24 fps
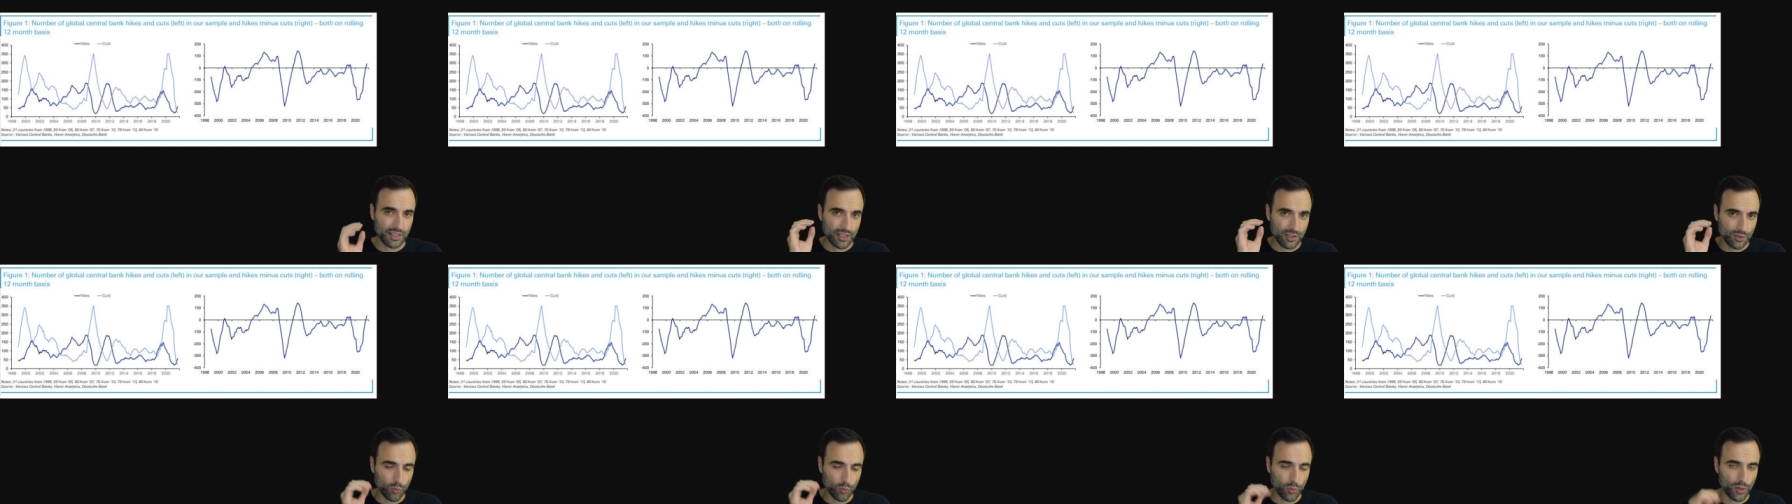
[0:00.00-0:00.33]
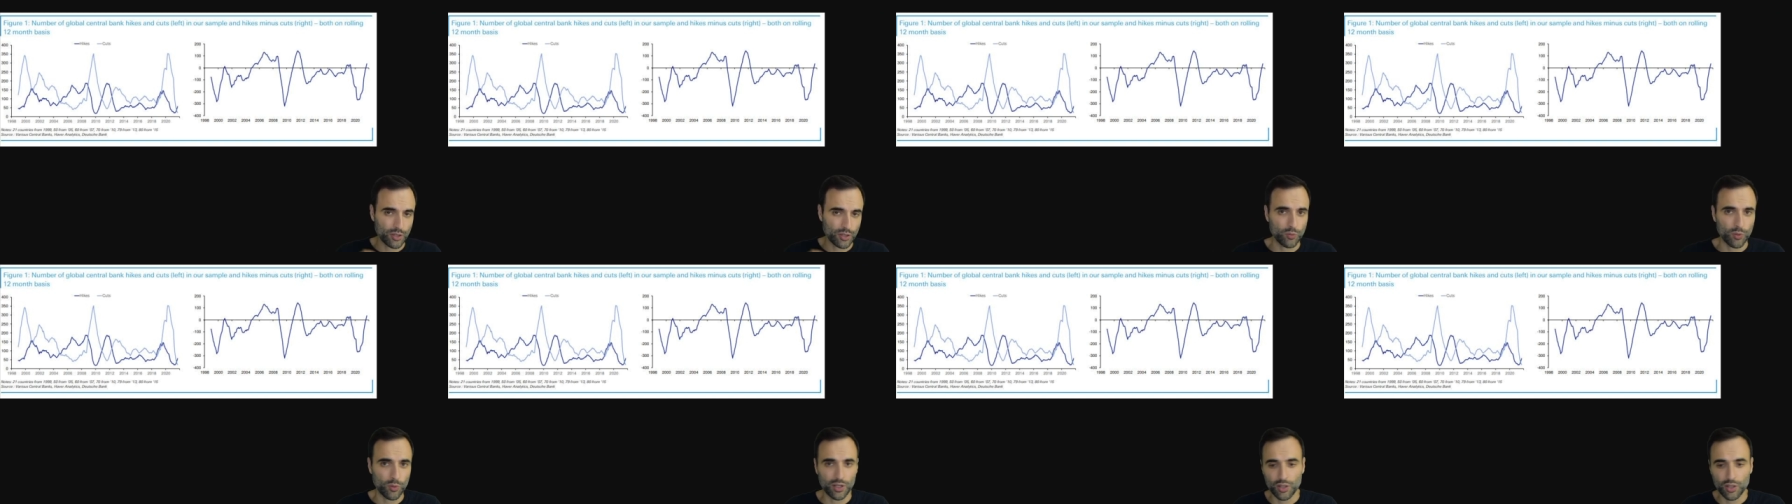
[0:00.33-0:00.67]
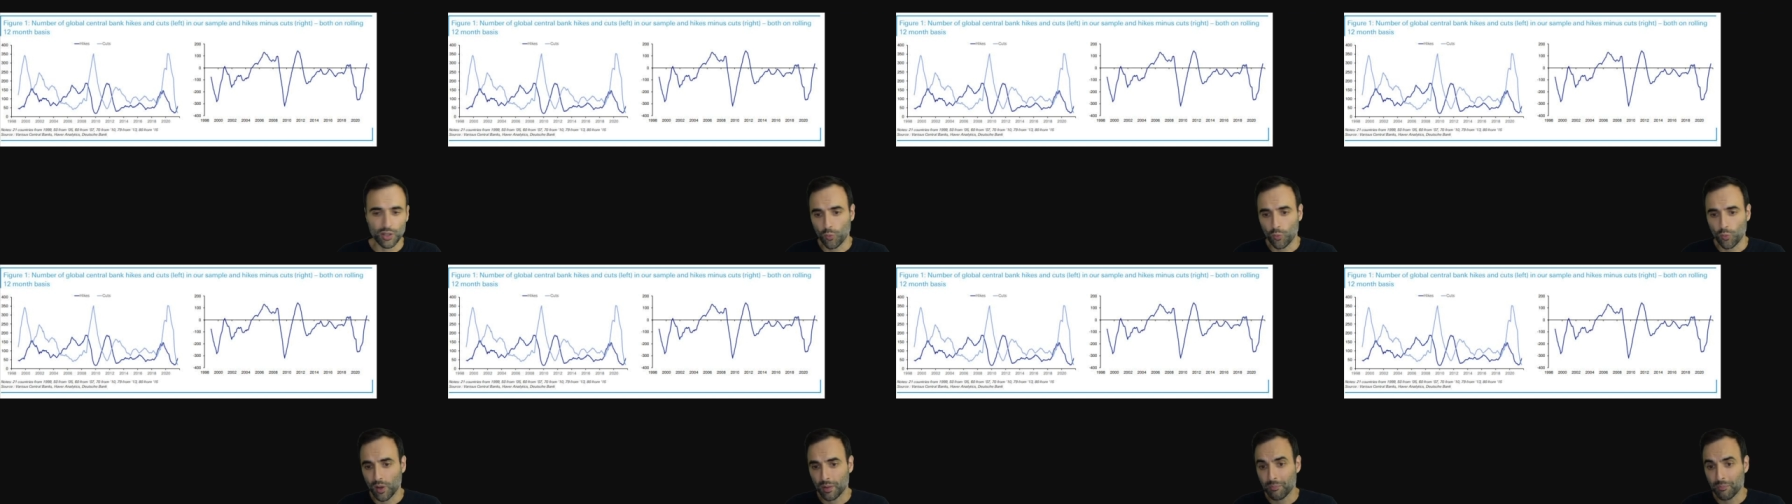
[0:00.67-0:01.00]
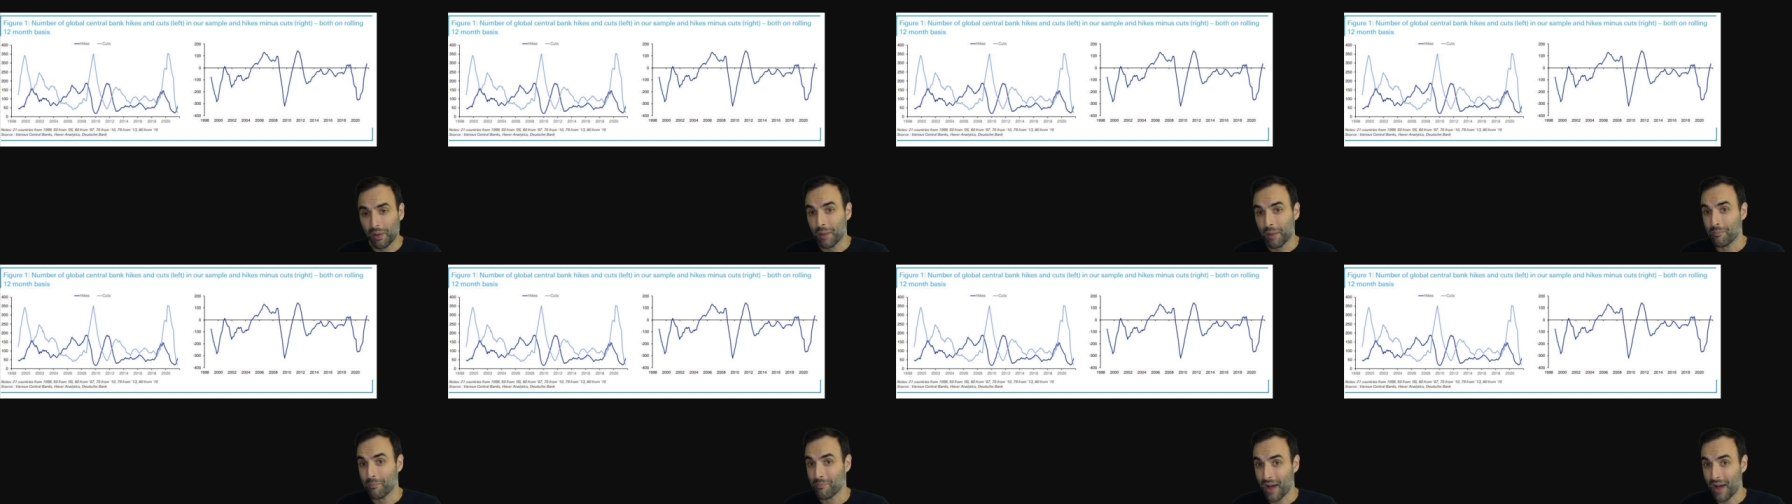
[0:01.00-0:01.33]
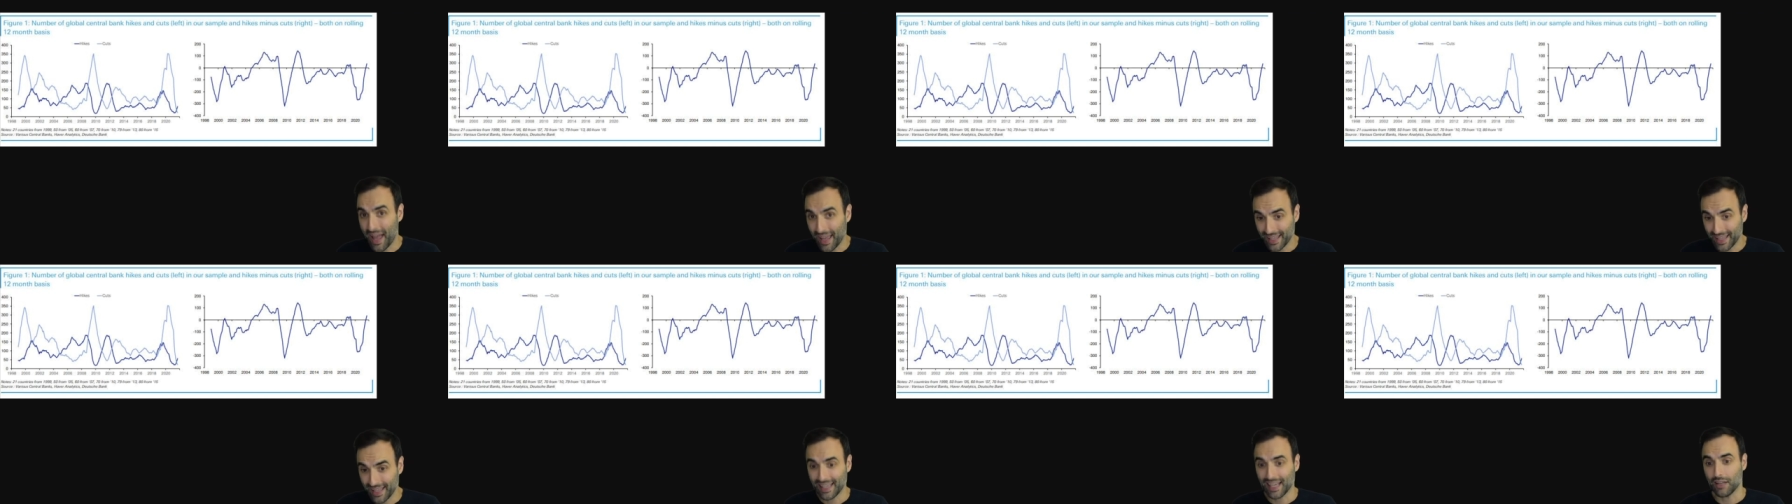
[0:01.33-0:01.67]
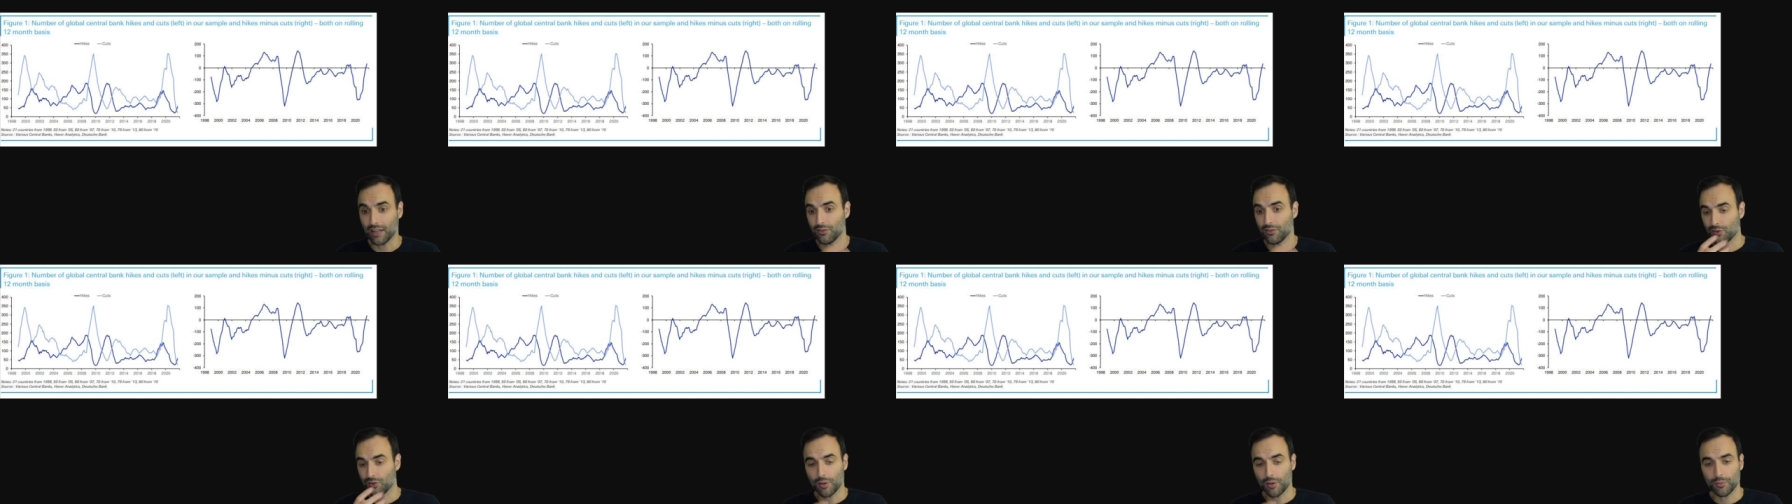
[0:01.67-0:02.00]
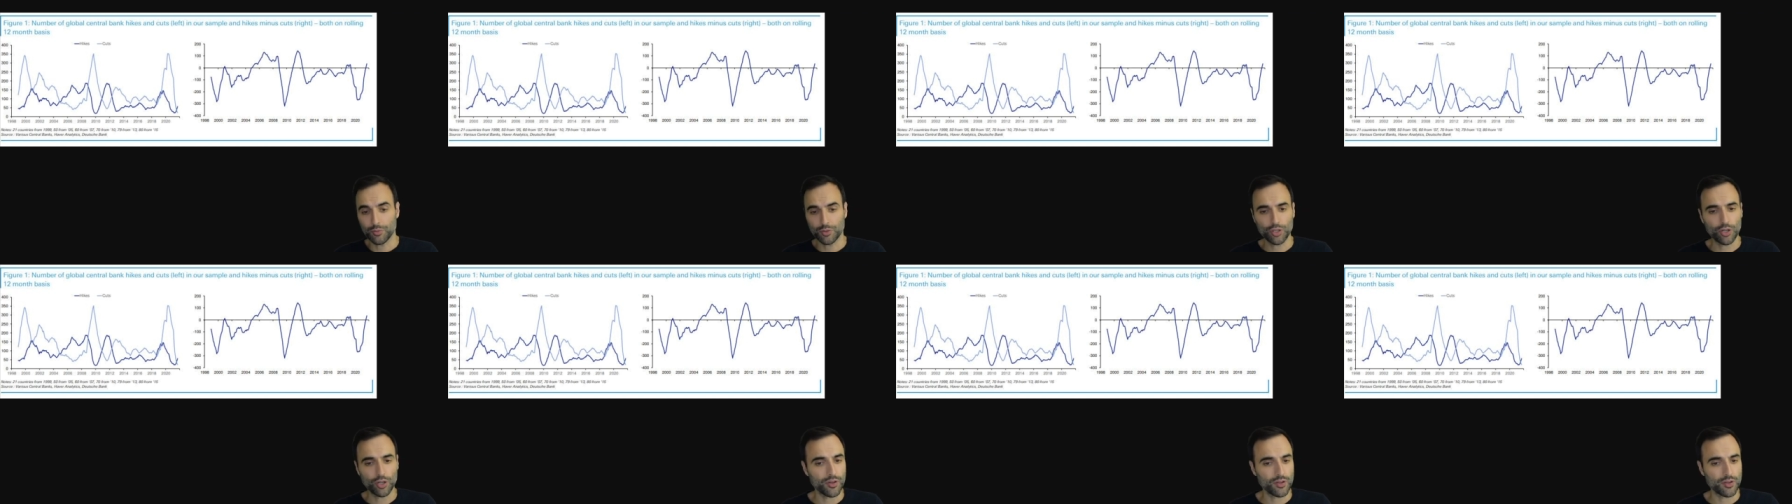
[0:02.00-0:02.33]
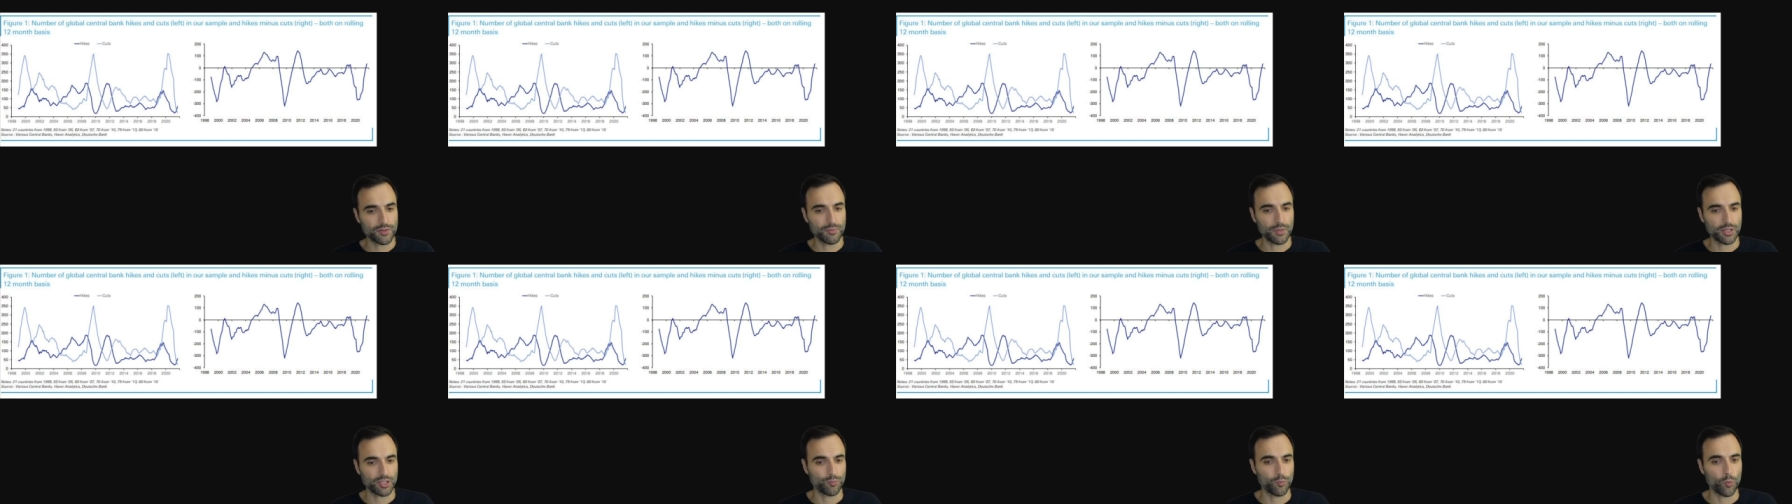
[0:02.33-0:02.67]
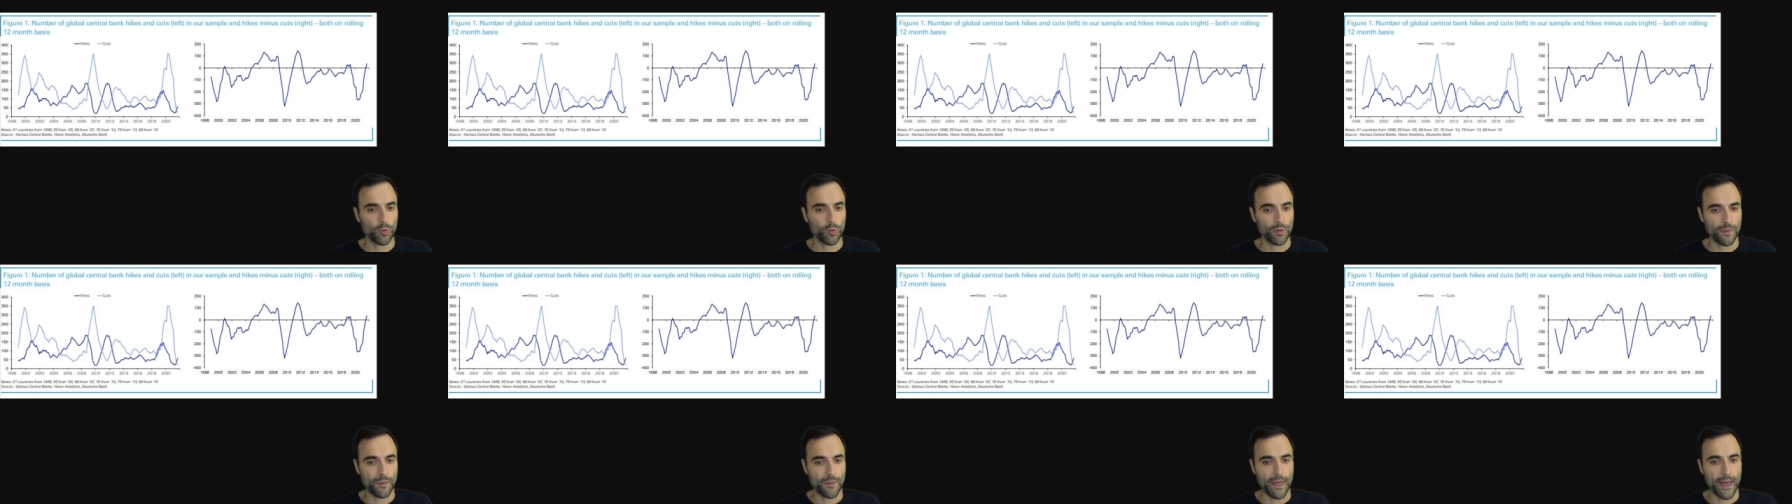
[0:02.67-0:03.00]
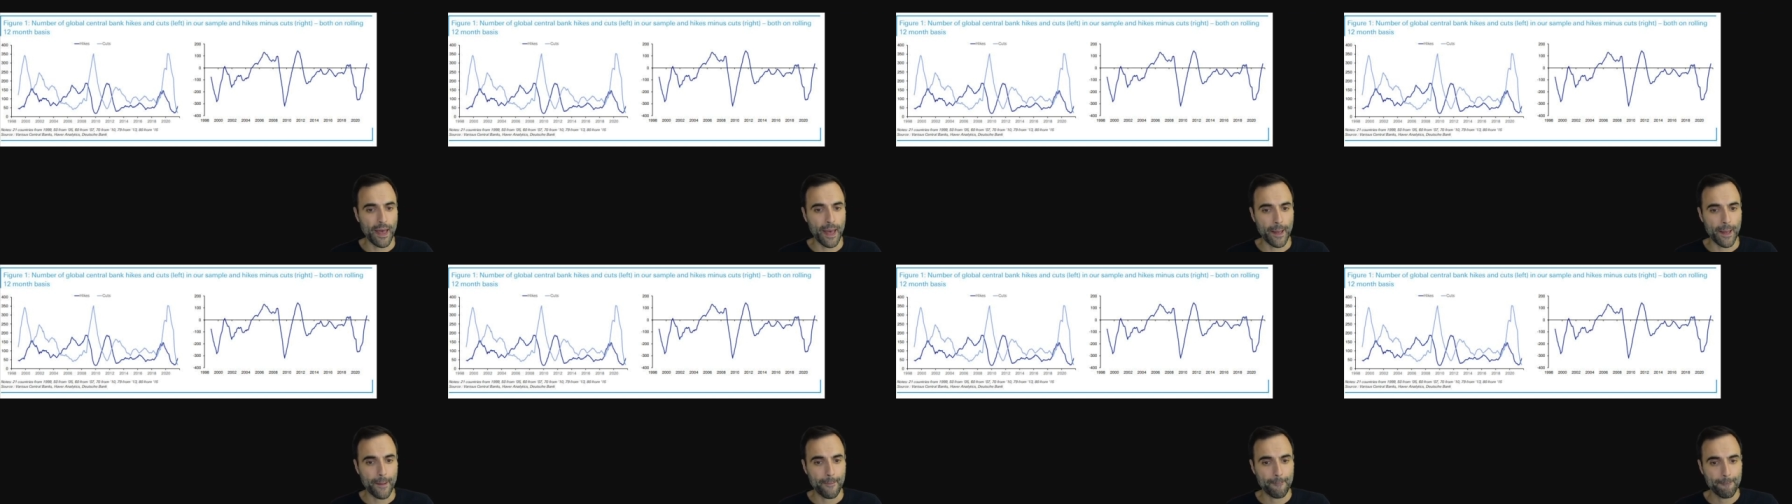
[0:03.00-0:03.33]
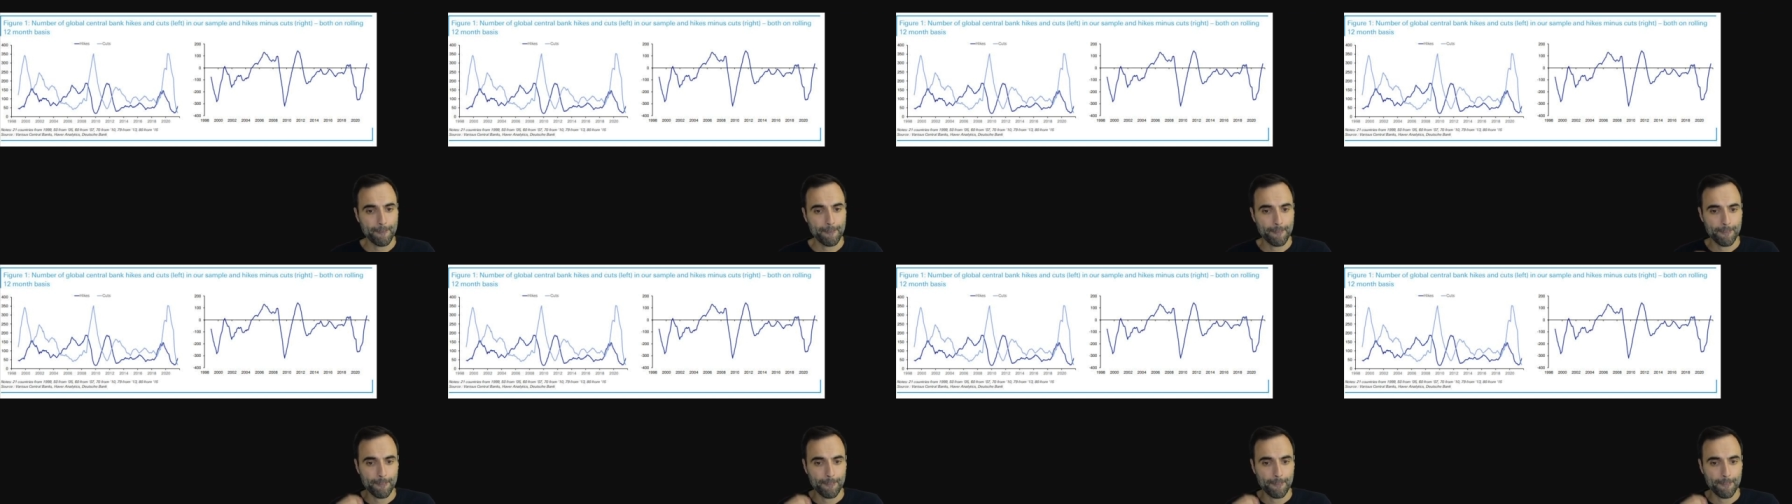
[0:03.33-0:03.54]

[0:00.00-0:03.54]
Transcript: in 2021 by my count. So I'm sure there's much more than that.